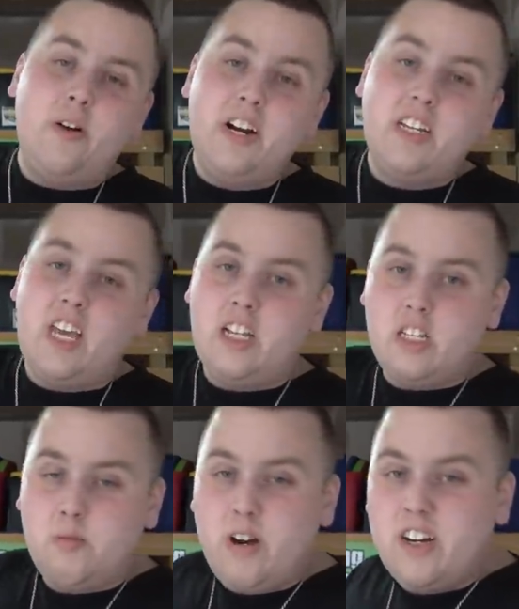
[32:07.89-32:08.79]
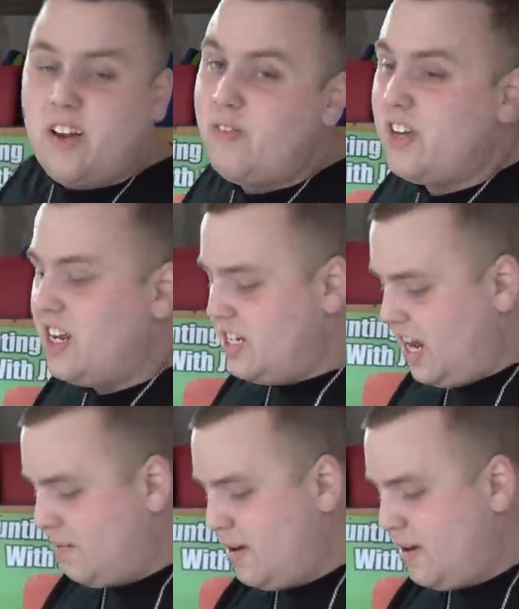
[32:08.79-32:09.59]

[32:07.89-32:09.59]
We're gonna take it somewhere and definitely get a check.